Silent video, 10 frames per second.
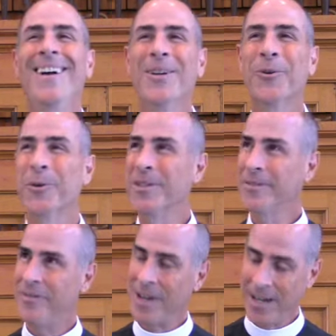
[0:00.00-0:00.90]
or
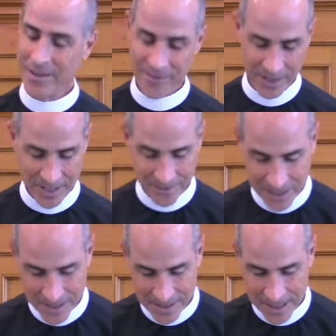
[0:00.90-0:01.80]
define
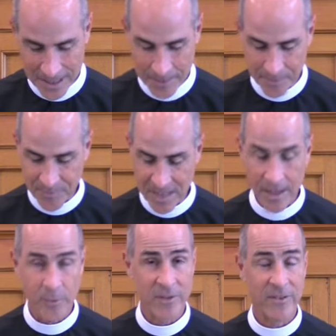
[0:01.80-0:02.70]
forgiveness
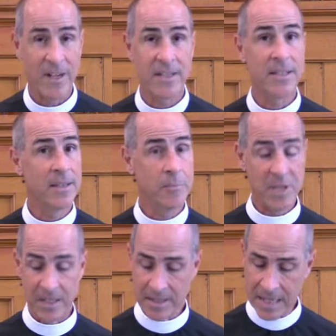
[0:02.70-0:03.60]
that we find in the
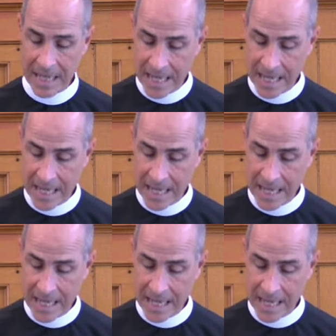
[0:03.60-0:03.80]
piece.